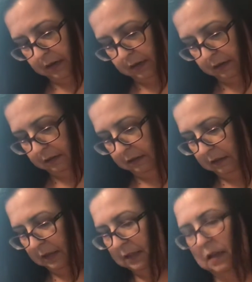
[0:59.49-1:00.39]
It's
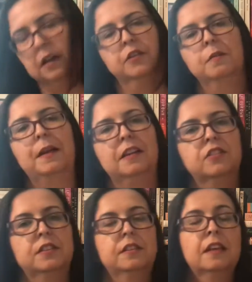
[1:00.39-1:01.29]
less than 100
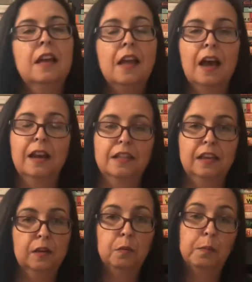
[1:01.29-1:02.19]
pages, and I
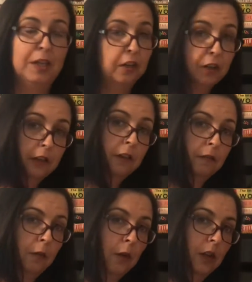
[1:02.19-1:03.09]
think it will be good
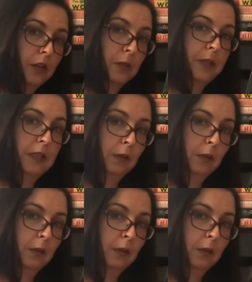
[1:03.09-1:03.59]
for Dewey's